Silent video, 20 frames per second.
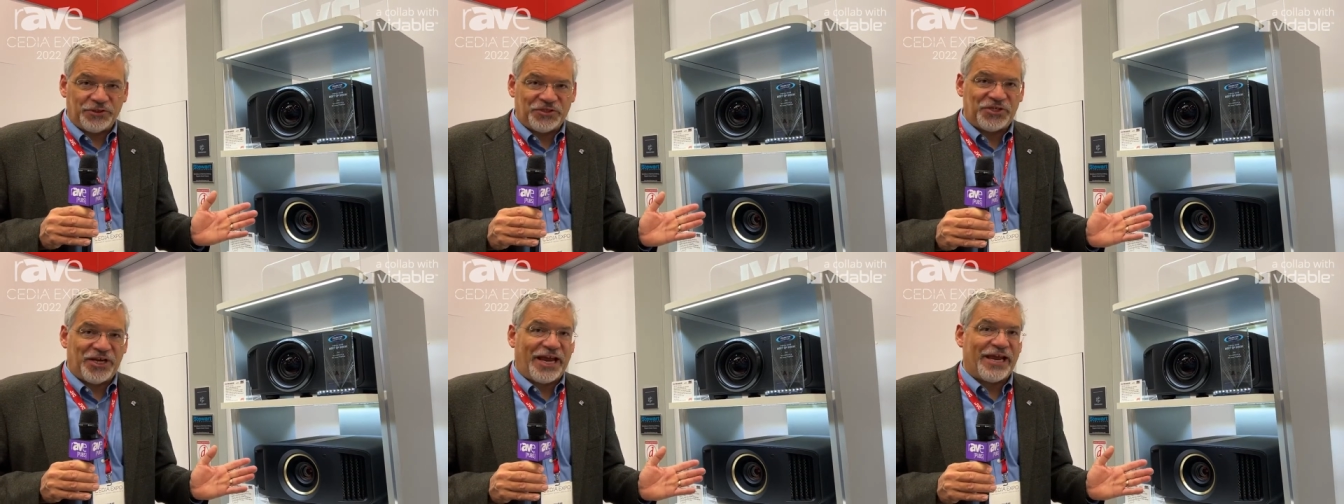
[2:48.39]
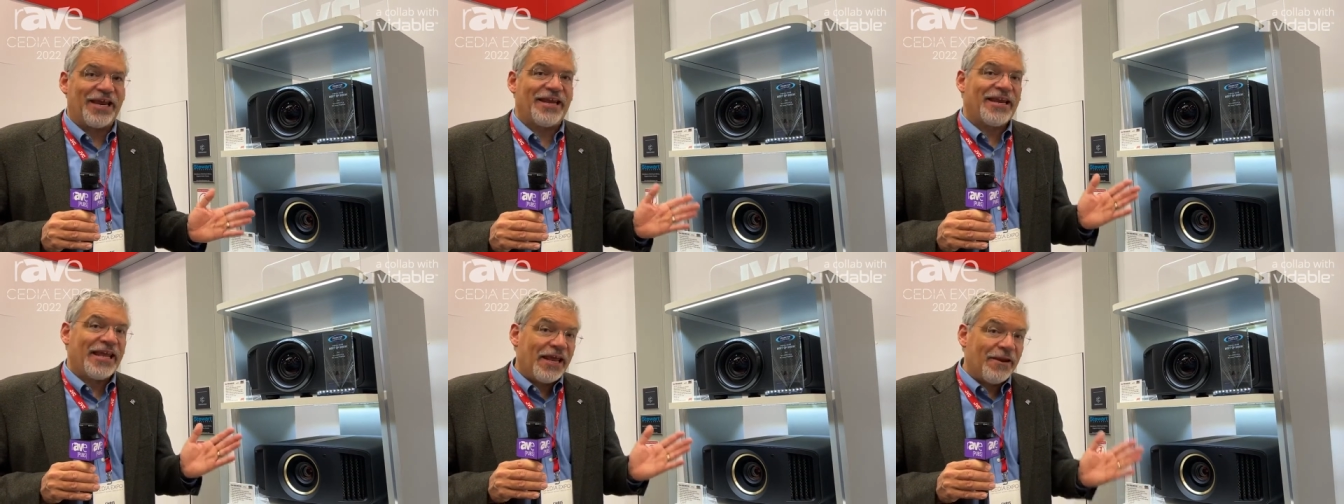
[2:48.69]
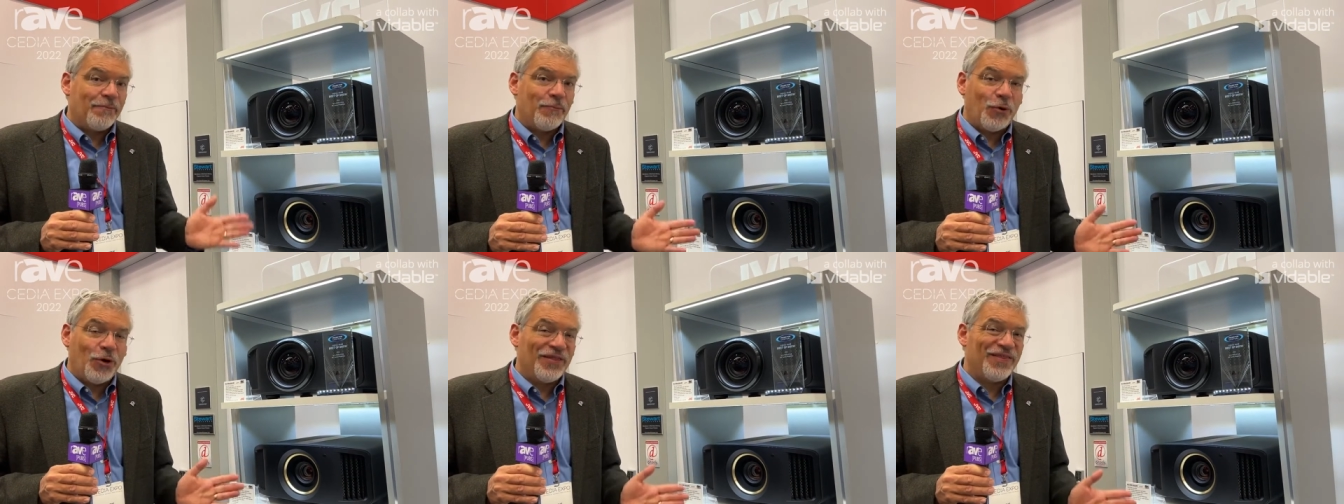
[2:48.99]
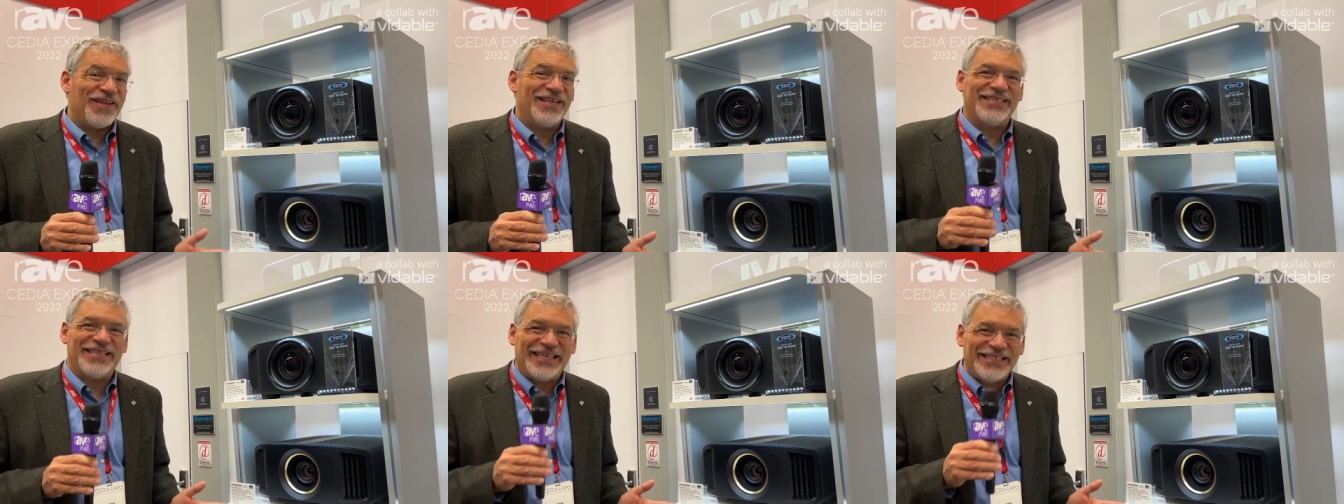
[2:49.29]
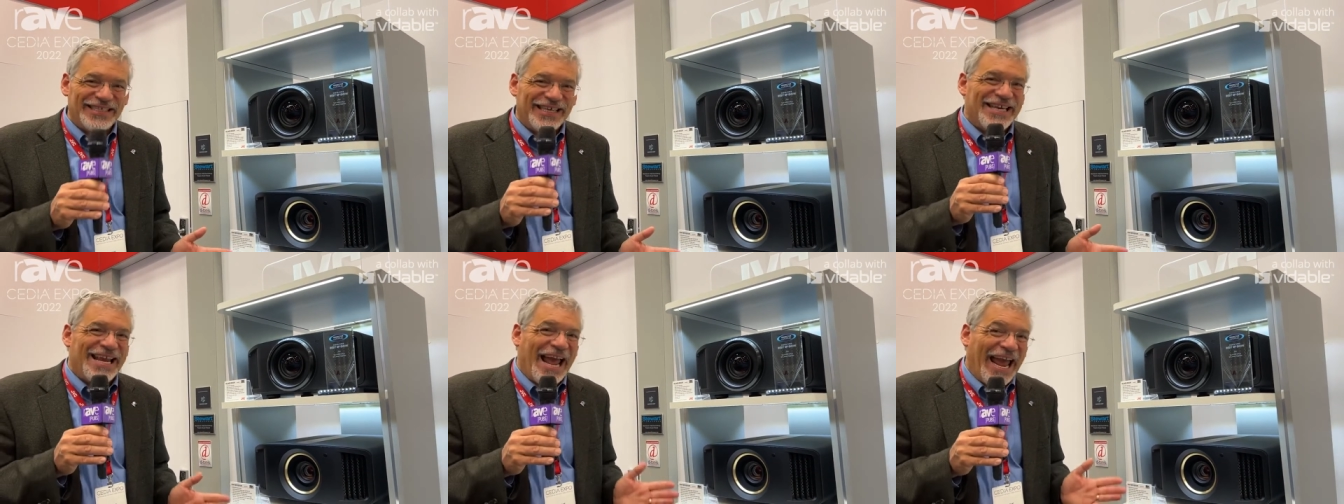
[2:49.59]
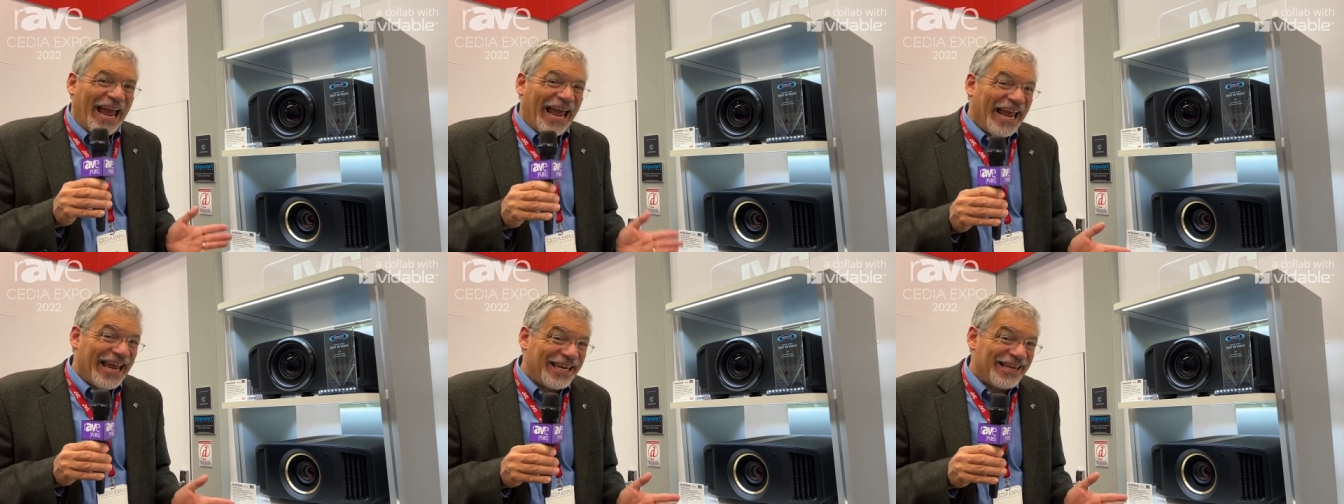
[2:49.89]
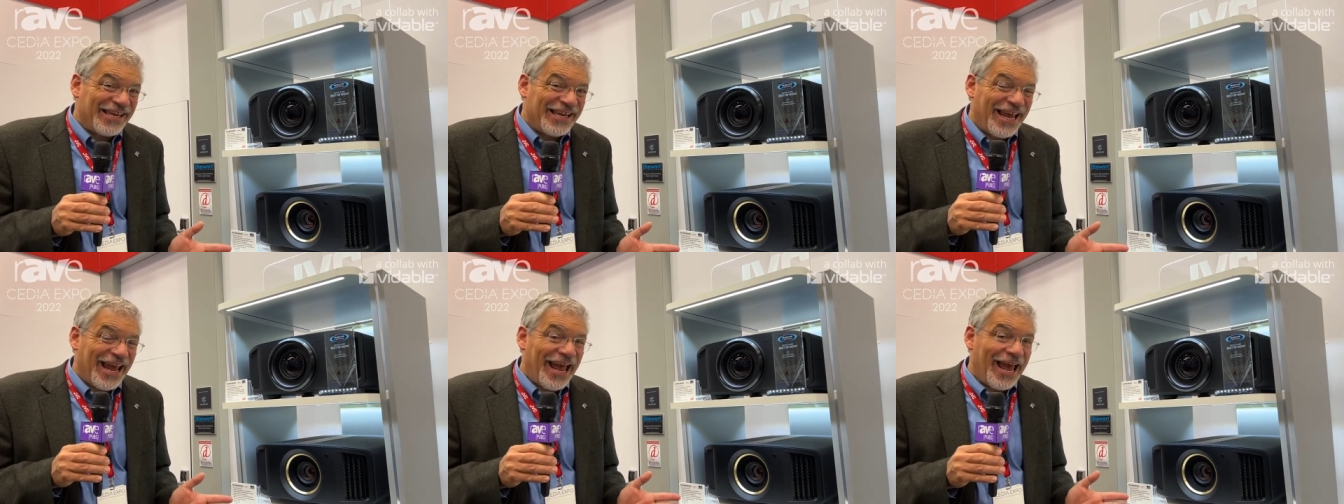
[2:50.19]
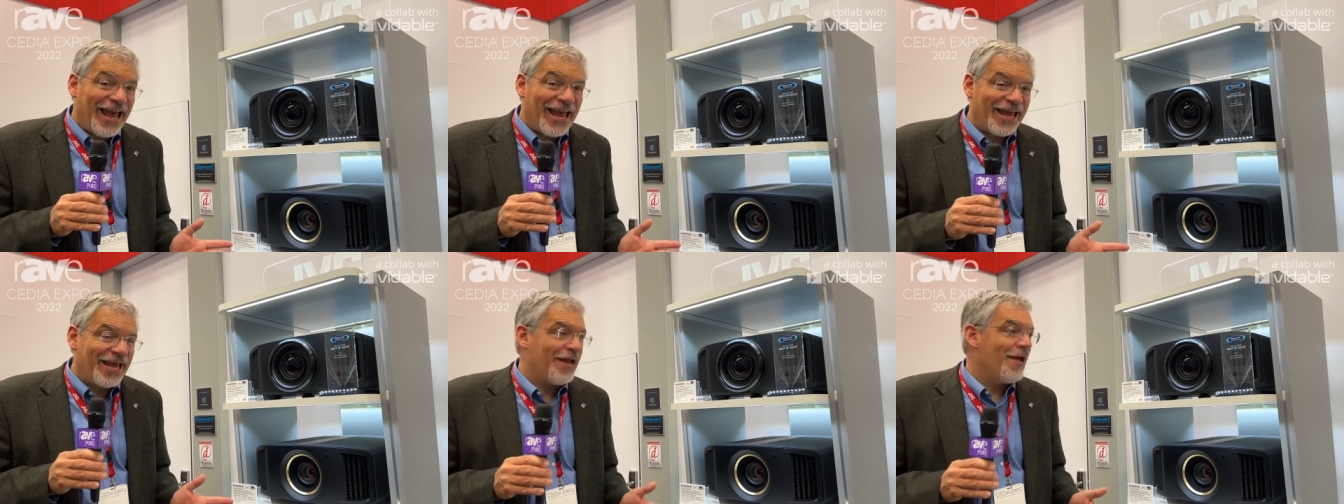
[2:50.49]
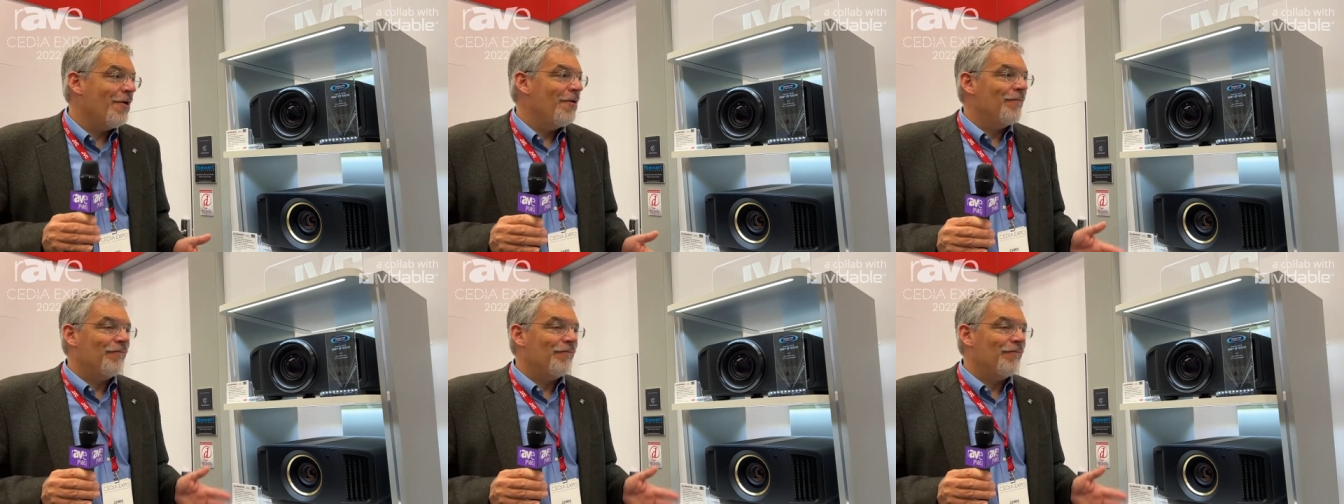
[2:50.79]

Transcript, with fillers: second input, this has an 8K